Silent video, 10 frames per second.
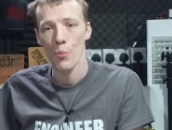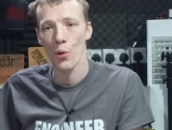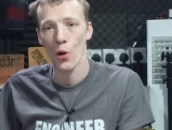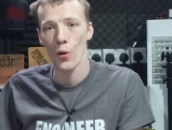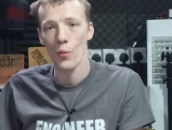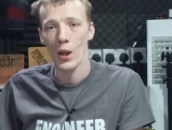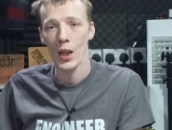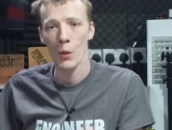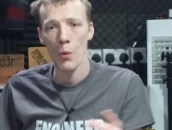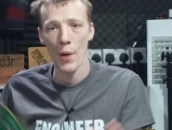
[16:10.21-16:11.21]
But
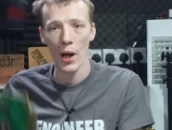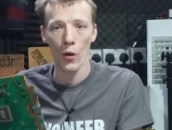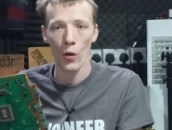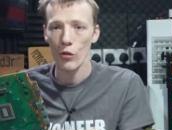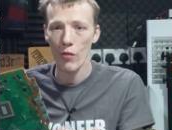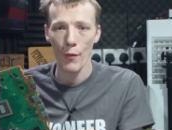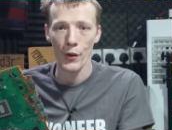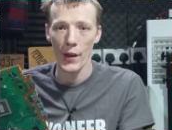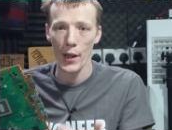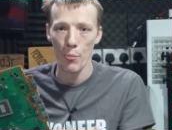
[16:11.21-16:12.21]
liquid metal,
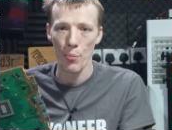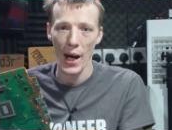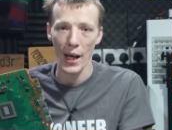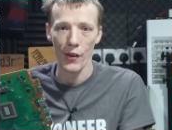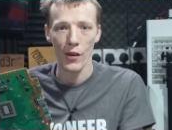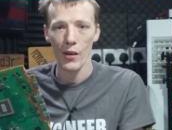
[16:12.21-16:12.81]
gravity, bad.